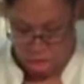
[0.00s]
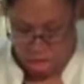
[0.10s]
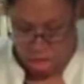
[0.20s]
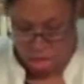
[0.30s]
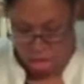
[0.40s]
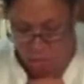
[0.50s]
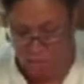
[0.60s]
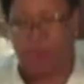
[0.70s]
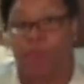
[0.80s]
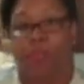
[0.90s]
and
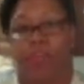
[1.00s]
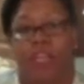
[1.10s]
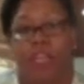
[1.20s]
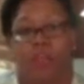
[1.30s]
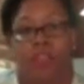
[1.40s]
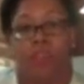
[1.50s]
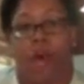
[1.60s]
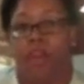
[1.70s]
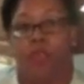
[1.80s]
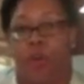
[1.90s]
put it in with some
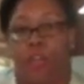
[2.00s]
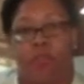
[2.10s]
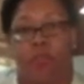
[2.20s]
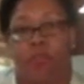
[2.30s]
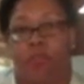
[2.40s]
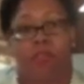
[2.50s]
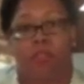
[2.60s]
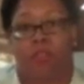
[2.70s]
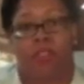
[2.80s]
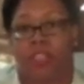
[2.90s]
olive oil,
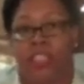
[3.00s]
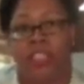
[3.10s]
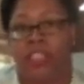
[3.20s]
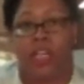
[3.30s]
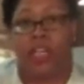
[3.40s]
season it